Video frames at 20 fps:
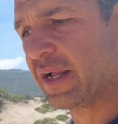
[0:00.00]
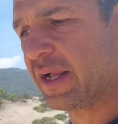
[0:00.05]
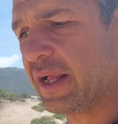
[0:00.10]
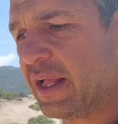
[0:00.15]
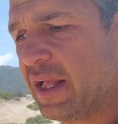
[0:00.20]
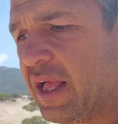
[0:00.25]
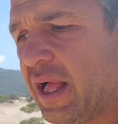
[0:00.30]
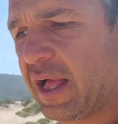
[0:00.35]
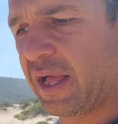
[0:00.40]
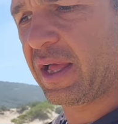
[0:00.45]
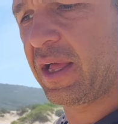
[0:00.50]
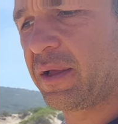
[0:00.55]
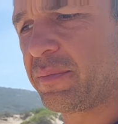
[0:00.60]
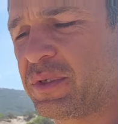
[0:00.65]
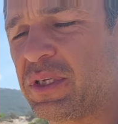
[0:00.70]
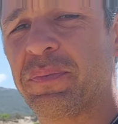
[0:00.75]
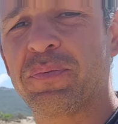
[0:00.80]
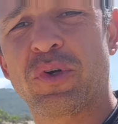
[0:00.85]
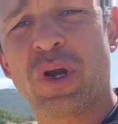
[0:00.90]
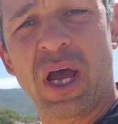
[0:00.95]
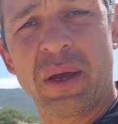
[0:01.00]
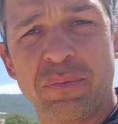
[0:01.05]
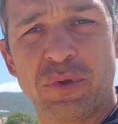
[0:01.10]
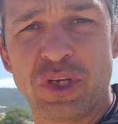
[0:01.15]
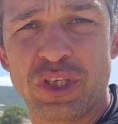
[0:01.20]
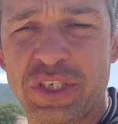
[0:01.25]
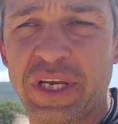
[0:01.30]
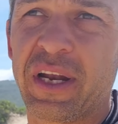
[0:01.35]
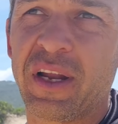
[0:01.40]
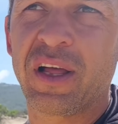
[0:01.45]
subscribe to the
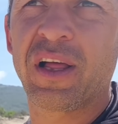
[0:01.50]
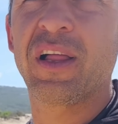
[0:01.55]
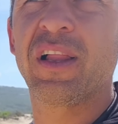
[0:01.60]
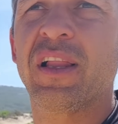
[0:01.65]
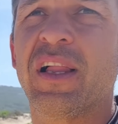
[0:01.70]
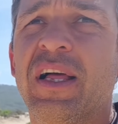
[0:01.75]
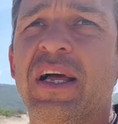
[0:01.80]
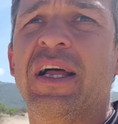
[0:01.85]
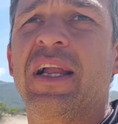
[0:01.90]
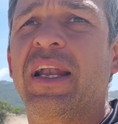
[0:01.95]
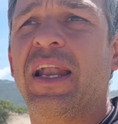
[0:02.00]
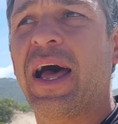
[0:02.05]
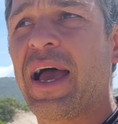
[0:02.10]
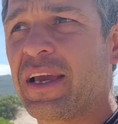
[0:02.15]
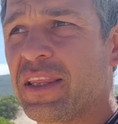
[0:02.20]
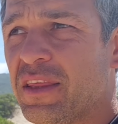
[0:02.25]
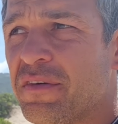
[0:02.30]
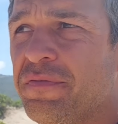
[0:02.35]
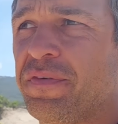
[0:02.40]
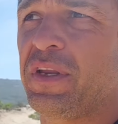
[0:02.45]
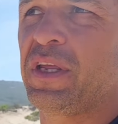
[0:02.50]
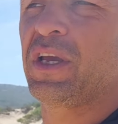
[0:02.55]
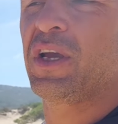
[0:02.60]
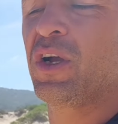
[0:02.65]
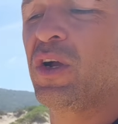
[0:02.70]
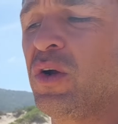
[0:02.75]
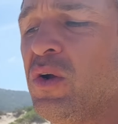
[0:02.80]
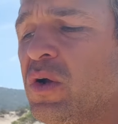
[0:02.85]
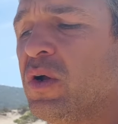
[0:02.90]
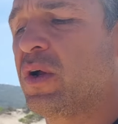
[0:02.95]
channel, like the video.
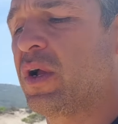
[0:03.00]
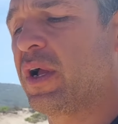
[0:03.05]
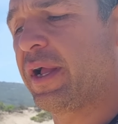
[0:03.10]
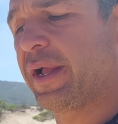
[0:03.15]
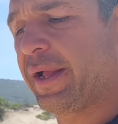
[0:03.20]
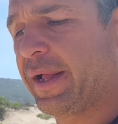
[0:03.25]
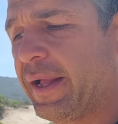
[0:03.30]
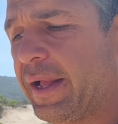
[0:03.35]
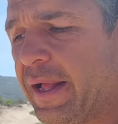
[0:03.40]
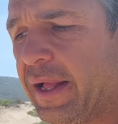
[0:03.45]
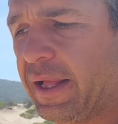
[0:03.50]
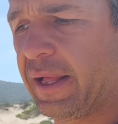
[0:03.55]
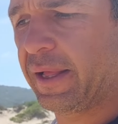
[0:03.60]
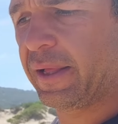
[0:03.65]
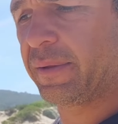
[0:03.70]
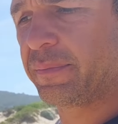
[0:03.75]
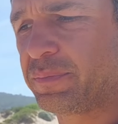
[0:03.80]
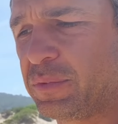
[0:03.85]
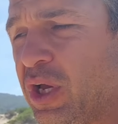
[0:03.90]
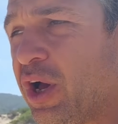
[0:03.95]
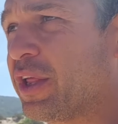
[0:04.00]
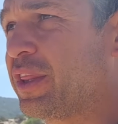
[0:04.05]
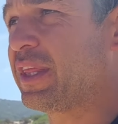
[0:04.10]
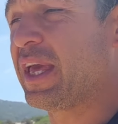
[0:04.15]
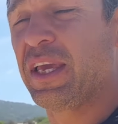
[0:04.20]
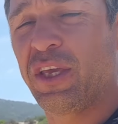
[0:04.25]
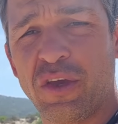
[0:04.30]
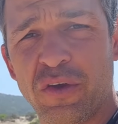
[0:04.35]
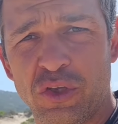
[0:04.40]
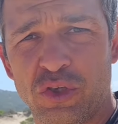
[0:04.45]
Yeah, thank you to
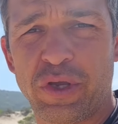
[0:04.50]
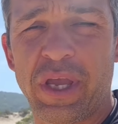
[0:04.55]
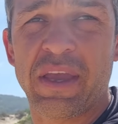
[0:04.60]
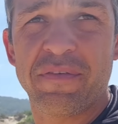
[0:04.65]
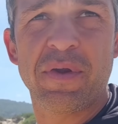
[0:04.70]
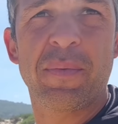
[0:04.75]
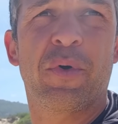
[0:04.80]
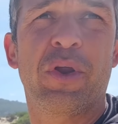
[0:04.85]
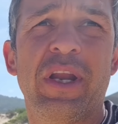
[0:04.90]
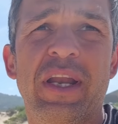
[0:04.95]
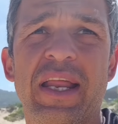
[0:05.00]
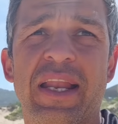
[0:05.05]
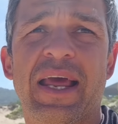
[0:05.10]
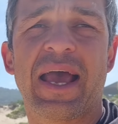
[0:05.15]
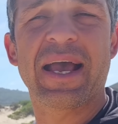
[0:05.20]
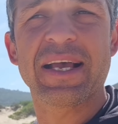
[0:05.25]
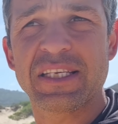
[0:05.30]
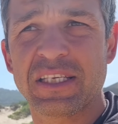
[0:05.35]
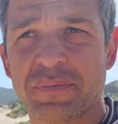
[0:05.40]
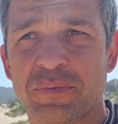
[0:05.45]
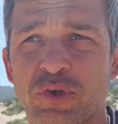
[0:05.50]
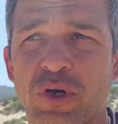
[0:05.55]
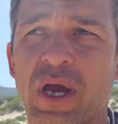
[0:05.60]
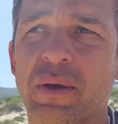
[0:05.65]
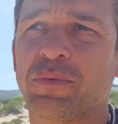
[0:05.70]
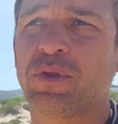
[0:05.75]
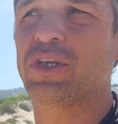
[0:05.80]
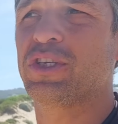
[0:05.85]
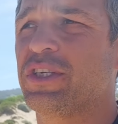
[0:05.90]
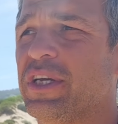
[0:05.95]
everybody that has subscribed to the channel.
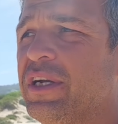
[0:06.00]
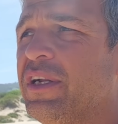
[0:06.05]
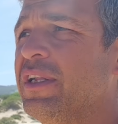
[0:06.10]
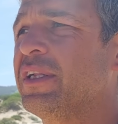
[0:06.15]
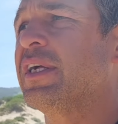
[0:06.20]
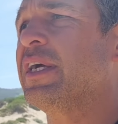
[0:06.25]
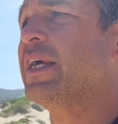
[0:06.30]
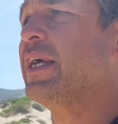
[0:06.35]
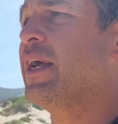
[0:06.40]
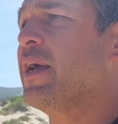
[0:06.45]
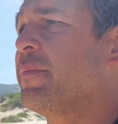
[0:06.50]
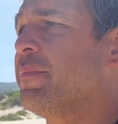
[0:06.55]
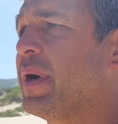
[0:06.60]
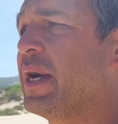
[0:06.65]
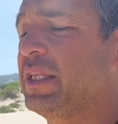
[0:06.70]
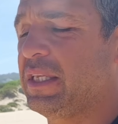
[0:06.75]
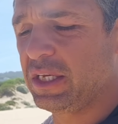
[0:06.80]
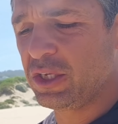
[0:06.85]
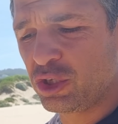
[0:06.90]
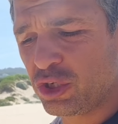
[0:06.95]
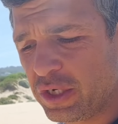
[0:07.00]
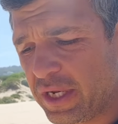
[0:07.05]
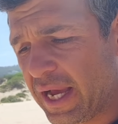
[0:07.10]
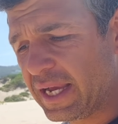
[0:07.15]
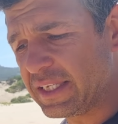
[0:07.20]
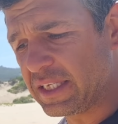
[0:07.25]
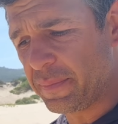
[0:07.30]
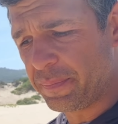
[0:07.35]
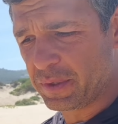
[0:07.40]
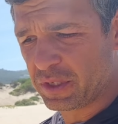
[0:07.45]
But in today's
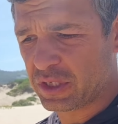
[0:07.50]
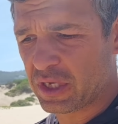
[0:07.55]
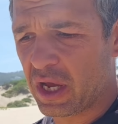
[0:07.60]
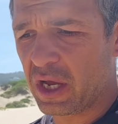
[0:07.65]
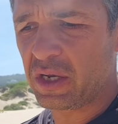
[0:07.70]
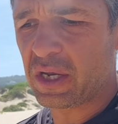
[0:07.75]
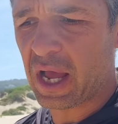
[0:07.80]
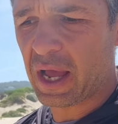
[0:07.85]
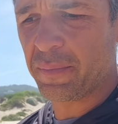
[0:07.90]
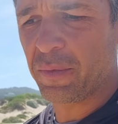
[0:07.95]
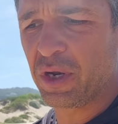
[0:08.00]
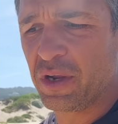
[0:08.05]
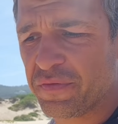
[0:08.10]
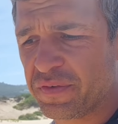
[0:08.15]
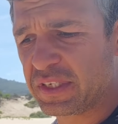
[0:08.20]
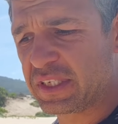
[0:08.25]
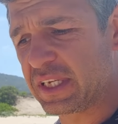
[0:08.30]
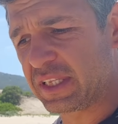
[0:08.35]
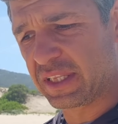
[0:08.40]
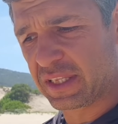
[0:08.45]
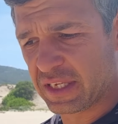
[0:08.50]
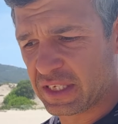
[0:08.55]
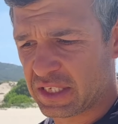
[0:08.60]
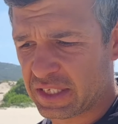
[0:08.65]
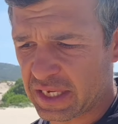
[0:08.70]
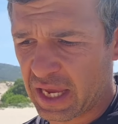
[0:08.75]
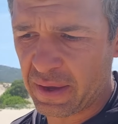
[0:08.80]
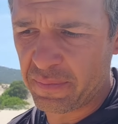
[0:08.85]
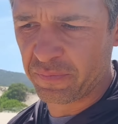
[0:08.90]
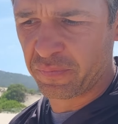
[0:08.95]
episode, I'm going to visit the same
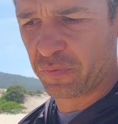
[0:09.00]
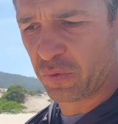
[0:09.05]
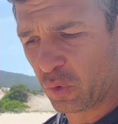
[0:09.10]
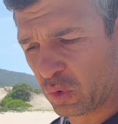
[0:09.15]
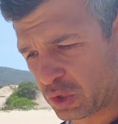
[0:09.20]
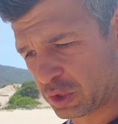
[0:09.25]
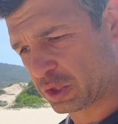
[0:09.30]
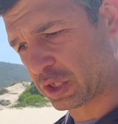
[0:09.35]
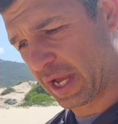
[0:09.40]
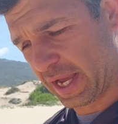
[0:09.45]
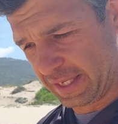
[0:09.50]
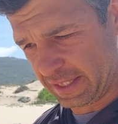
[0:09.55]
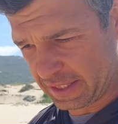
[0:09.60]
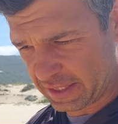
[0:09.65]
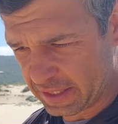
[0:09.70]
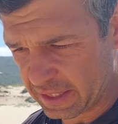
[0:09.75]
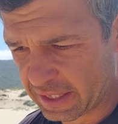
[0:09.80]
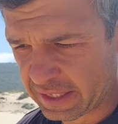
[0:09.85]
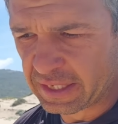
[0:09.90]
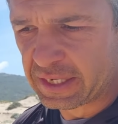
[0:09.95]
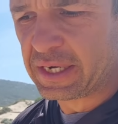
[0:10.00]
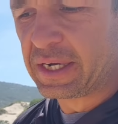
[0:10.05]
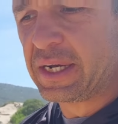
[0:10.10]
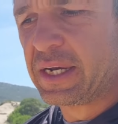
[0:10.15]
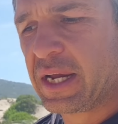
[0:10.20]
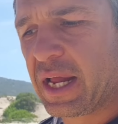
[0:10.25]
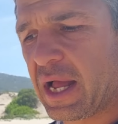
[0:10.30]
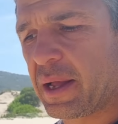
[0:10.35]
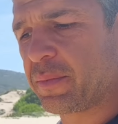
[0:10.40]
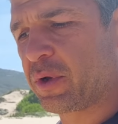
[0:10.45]
4 sites. I'm going to
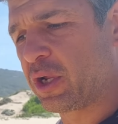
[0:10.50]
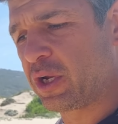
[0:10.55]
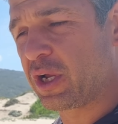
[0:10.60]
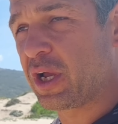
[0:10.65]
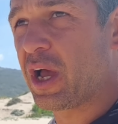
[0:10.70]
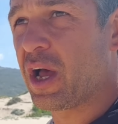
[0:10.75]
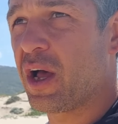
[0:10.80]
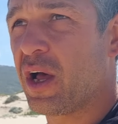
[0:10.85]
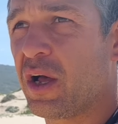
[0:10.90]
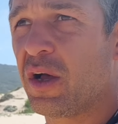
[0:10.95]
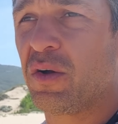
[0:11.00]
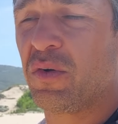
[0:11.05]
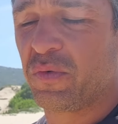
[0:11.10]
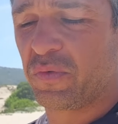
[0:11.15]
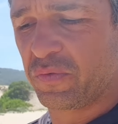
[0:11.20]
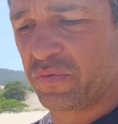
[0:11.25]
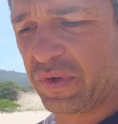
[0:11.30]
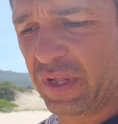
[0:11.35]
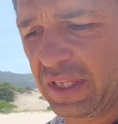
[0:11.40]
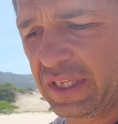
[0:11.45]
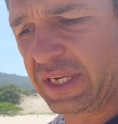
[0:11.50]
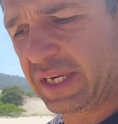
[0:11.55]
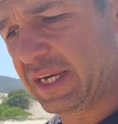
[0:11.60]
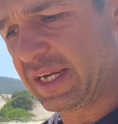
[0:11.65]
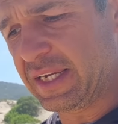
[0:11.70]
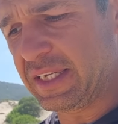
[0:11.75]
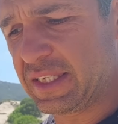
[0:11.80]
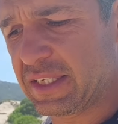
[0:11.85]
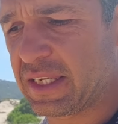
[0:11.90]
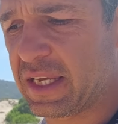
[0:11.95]
go Wilderness,
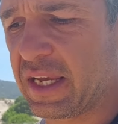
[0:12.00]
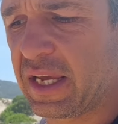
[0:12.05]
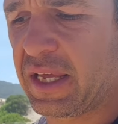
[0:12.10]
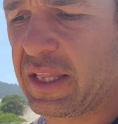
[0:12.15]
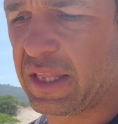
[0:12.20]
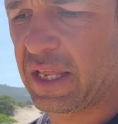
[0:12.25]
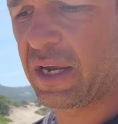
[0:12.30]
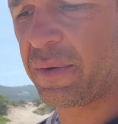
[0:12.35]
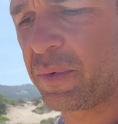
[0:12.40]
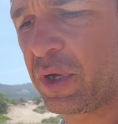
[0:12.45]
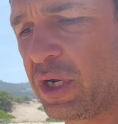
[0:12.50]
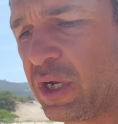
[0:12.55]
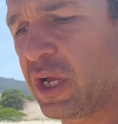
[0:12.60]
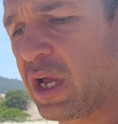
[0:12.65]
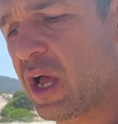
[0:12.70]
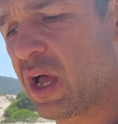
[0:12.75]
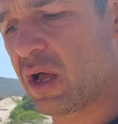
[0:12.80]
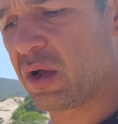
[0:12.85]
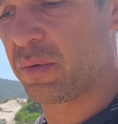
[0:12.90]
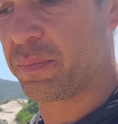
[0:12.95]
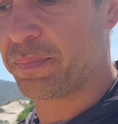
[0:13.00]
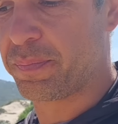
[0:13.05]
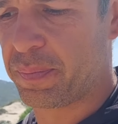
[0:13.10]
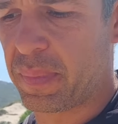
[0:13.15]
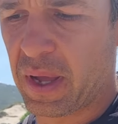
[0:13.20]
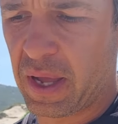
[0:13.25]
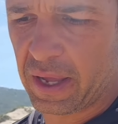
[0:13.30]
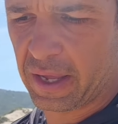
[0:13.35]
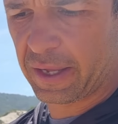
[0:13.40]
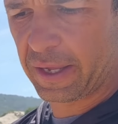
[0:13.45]
then I'm going to go
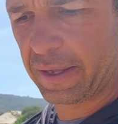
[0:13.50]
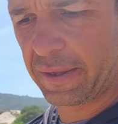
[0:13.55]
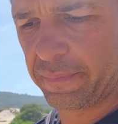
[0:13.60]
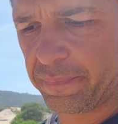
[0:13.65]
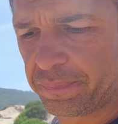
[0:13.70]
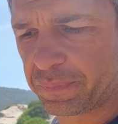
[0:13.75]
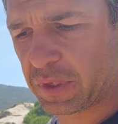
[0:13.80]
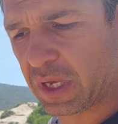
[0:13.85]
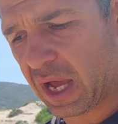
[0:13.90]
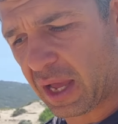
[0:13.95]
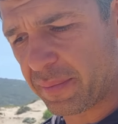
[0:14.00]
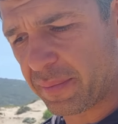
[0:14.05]
Kaymans,